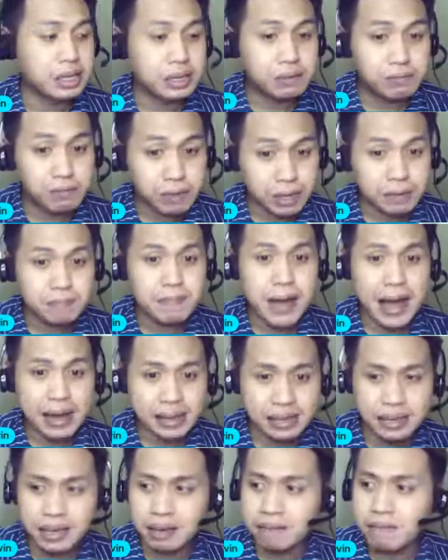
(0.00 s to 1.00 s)
feedback
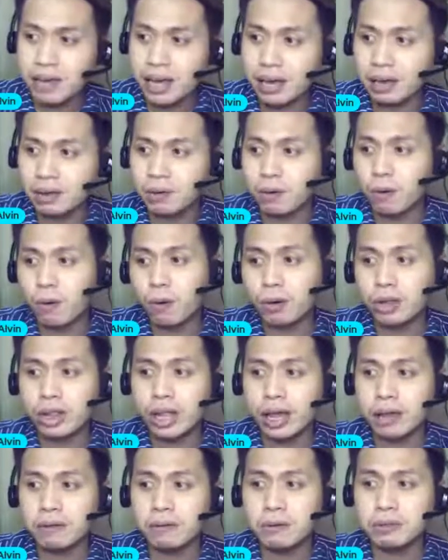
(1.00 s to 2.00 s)
giving, or
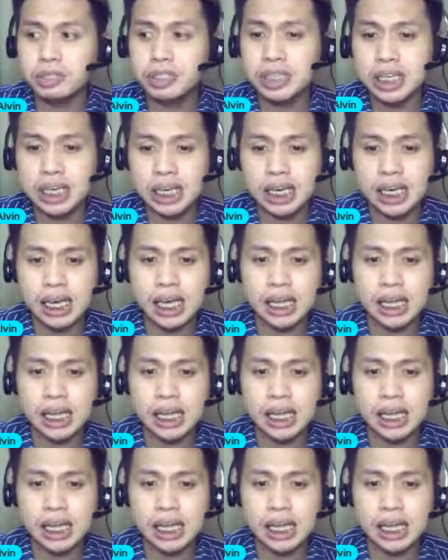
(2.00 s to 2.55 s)
letter D,